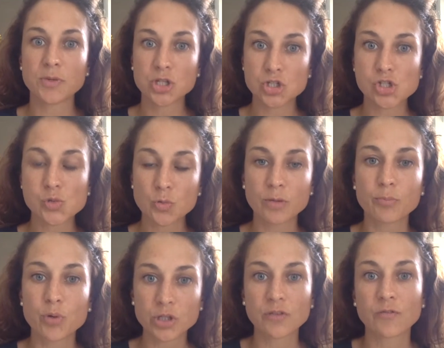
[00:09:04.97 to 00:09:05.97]
but you just want to
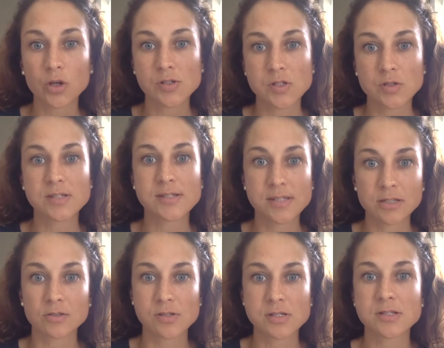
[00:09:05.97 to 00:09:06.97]
put your focus on the
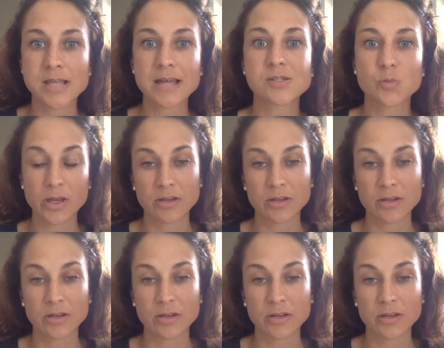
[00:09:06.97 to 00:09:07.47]
skills because that's where